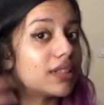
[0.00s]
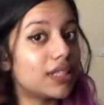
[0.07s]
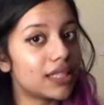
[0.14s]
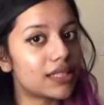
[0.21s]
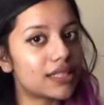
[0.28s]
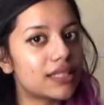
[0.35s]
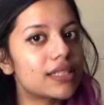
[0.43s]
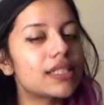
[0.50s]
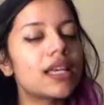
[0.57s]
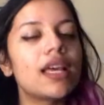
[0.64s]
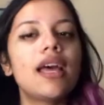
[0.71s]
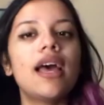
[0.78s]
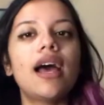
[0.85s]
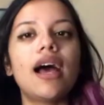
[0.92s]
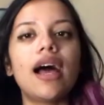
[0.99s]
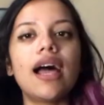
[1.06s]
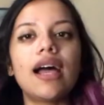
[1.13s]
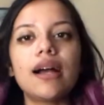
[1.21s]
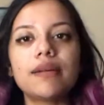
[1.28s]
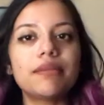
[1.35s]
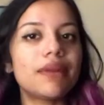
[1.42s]
this.
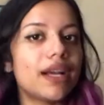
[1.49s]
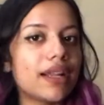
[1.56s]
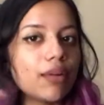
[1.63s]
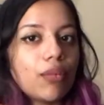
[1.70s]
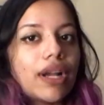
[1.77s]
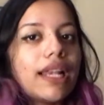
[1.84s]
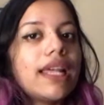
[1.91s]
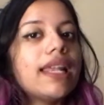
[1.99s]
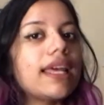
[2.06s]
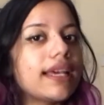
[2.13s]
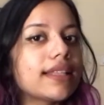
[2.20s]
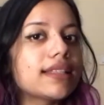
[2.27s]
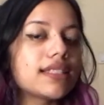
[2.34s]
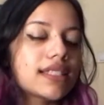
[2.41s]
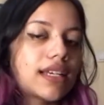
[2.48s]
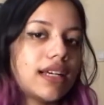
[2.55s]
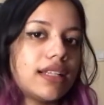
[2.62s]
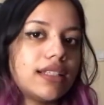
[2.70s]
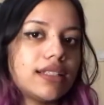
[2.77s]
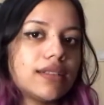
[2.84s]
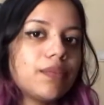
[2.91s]
And while I like this
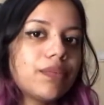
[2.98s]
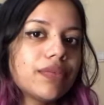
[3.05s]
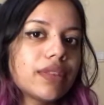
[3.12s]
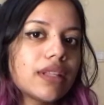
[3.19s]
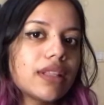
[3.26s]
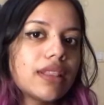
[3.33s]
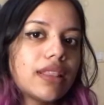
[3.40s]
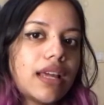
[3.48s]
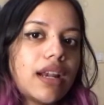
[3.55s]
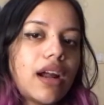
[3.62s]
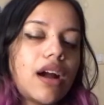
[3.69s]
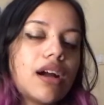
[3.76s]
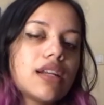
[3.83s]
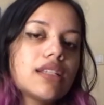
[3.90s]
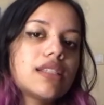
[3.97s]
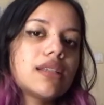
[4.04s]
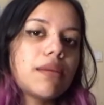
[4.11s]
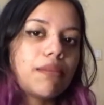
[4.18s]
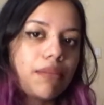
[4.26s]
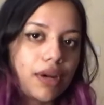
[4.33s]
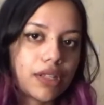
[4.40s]
color, there are
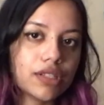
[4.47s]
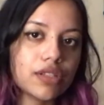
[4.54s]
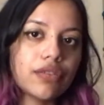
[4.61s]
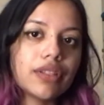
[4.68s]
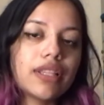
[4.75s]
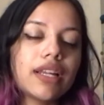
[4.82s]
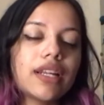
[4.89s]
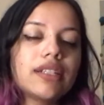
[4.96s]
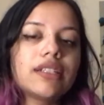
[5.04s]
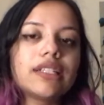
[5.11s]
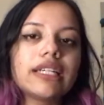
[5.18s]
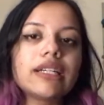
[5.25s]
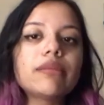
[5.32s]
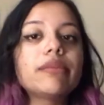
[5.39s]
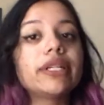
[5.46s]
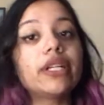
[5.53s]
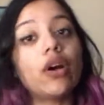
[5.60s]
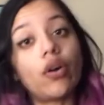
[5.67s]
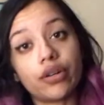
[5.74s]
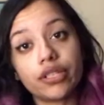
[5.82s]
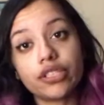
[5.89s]
some parts of it that are turning a bit
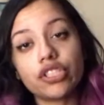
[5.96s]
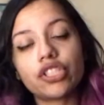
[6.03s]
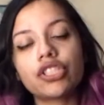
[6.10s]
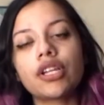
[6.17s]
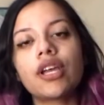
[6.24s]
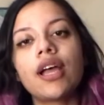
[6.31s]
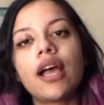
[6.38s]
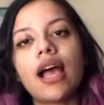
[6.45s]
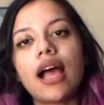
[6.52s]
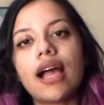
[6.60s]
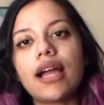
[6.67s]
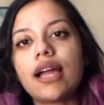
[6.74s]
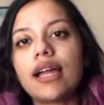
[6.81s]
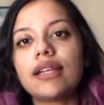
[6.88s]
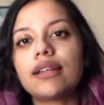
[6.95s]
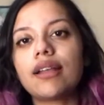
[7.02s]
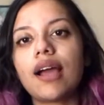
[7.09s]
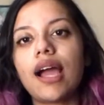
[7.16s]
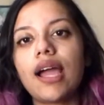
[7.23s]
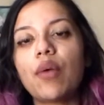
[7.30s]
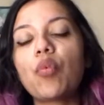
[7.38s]
orange,
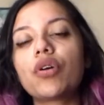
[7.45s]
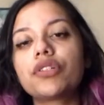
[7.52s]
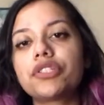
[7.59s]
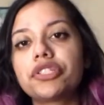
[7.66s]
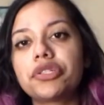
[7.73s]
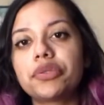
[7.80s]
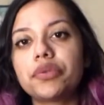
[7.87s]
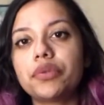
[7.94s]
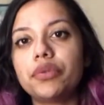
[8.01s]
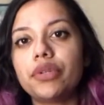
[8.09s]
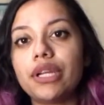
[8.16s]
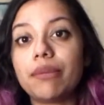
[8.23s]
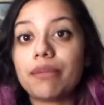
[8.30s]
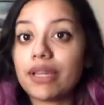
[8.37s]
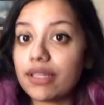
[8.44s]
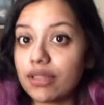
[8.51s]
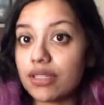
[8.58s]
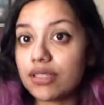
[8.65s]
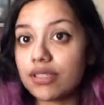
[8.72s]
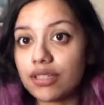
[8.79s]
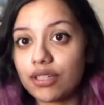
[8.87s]
and I wanted to remake
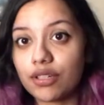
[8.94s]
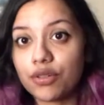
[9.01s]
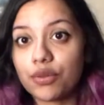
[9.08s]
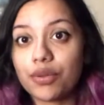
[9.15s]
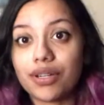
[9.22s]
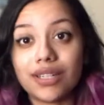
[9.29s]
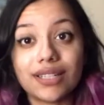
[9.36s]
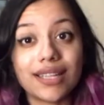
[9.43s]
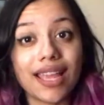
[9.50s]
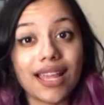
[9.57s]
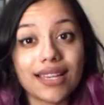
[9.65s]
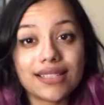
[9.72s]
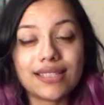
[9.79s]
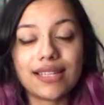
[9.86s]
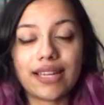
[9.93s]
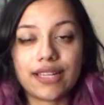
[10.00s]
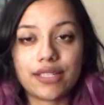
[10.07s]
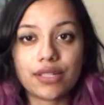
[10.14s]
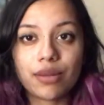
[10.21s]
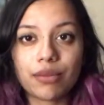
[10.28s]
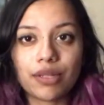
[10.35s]
this into a galaxy hair.
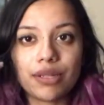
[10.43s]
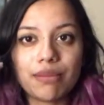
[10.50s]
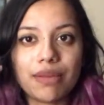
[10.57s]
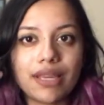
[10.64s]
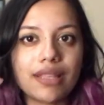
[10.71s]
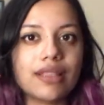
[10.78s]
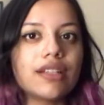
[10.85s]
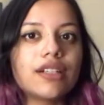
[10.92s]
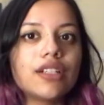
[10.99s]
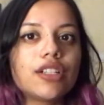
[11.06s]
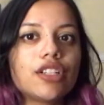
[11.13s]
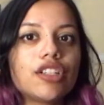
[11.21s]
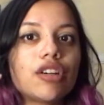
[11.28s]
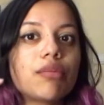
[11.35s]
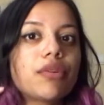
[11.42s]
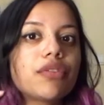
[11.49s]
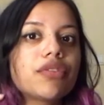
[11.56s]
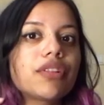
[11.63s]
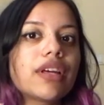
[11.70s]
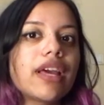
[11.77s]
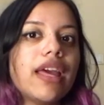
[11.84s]
So I'm going to make the top
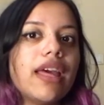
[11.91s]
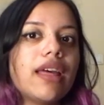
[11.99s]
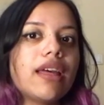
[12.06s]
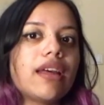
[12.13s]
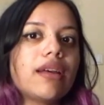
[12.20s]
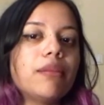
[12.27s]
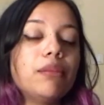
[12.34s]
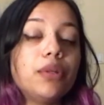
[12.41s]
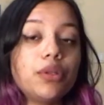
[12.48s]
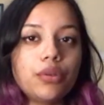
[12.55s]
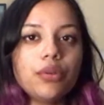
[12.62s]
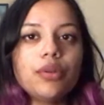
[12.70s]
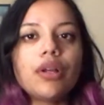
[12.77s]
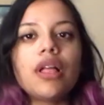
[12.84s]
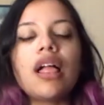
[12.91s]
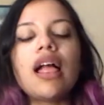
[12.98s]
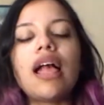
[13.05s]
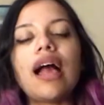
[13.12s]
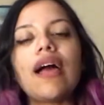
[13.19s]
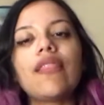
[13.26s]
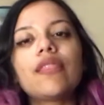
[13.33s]
of the hair blue
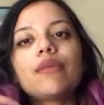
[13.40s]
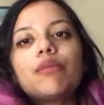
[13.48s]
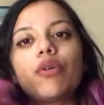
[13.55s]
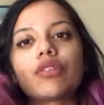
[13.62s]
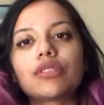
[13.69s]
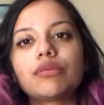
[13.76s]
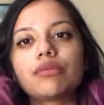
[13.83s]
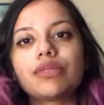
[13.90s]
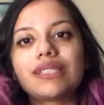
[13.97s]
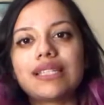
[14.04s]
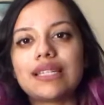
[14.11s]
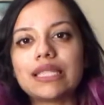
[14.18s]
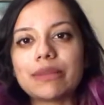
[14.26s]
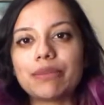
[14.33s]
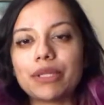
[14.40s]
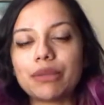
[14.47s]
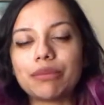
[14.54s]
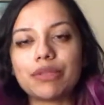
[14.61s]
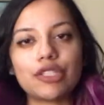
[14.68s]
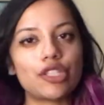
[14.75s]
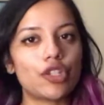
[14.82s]
and the bottom stays
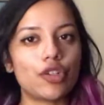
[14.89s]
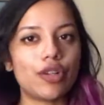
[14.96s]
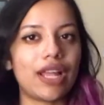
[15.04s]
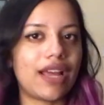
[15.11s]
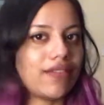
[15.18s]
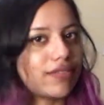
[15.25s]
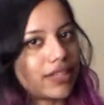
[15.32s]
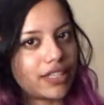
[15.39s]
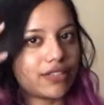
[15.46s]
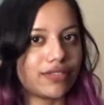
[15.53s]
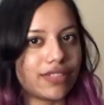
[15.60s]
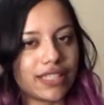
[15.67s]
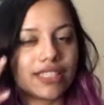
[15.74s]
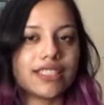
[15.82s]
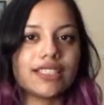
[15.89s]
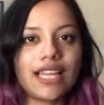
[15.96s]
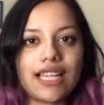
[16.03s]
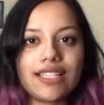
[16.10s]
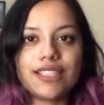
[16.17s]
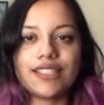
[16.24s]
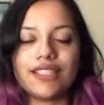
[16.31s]
purple, so you'll have kind of like a
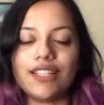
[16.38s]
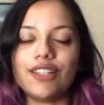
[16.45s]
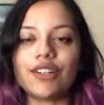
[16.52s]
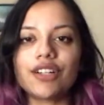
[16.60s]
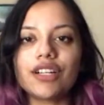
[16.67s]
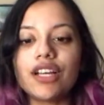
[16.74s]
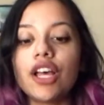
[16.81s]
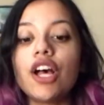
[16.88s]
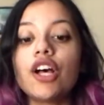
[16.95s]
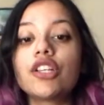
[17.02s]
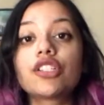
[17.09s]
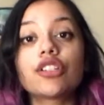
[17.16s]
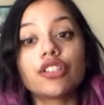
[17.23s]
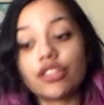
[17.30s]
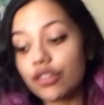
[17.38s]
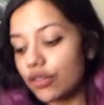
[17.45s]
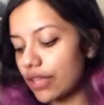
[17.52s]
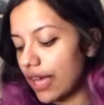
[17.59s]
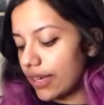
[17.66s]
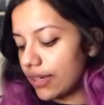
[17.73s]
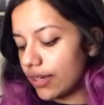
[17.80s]
galaxy look. So to do
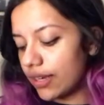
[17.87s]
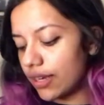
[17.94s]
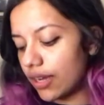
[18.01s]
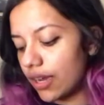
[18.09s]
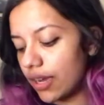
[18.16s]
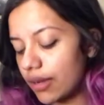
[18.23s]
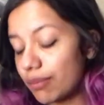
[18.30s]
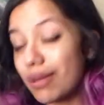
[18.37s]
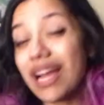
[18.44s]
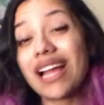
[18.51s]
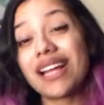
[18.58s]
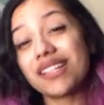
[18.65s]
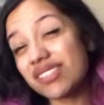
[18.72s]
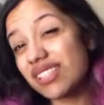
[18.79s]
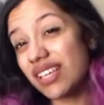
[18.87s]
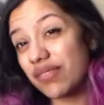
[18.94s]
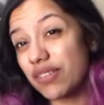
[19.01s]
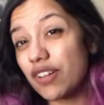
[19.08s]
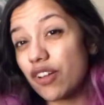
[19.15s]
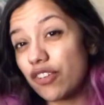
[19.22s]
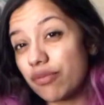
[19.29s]
that, and to save a
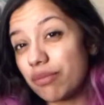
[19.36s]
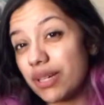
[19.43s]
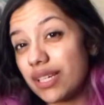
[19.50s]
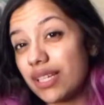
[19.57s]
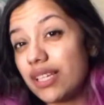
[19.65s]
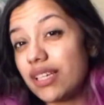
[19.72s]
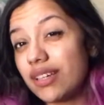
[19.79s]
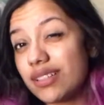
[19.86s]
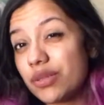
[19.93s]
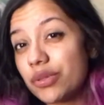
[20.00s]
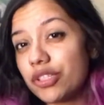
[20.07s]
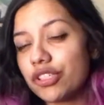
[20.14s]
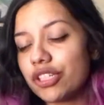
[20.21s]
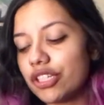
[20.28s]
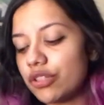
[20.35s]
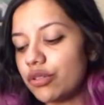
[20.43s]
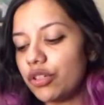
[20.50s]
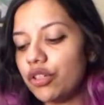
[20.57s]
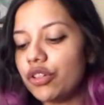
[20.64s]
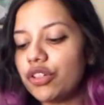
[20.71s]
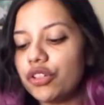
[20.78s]
lot of money, here's what you can do.
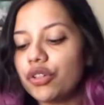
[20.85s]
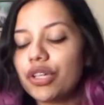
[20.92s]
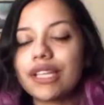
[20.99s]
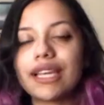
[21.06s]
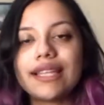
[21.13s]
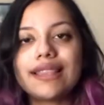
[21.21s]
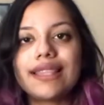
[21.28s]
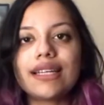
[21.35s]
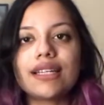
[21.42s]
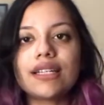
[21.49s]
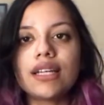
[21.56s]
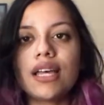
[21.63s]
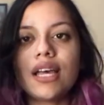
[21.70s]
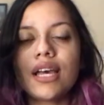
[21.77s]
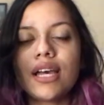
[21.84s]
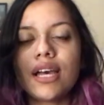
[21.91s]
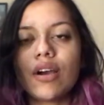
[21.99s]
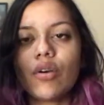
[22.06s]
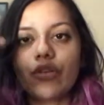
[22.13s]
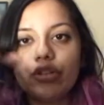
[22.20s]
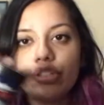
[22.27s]
You can get the
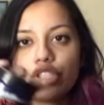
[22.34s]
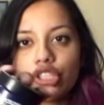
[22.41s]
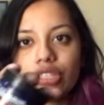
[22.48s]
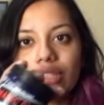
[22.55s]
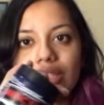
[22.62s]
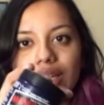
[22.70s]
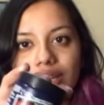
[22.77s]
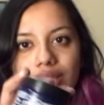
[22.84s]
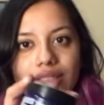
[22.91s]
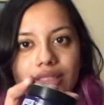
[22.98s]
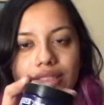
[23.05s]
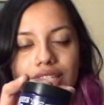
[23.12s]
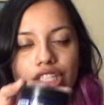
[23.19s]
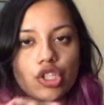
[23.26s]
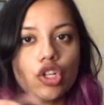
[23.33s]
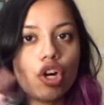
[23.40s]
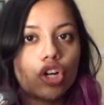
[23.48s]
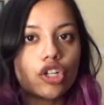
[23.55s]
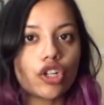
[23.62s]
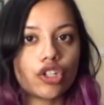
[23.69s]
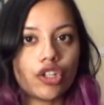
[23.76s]
original color that you
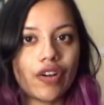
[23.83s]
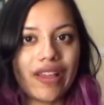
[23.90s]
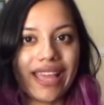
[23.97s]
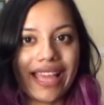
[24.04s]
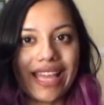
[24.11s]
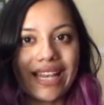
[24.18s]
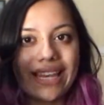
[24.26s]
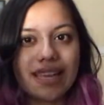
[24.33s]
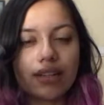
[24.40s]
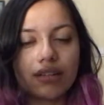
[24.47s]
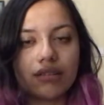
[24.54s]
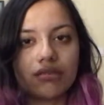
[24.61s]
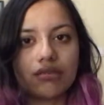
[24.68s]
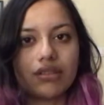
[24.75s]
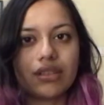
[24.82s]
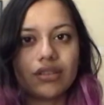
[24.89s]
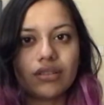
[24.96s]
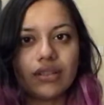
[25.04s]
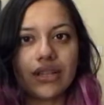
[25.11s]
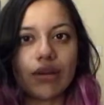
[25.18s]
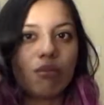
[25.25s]
got on your hair, like a
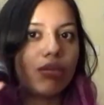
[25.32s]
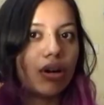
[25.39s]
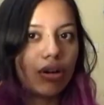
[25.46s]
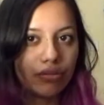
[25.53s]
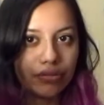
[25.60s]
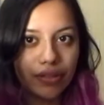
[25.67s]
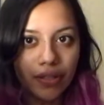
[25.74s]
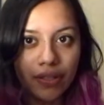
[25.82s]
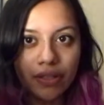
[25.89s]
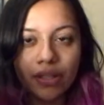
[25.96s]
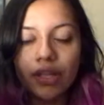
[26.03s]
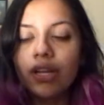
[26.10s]
dabba of it.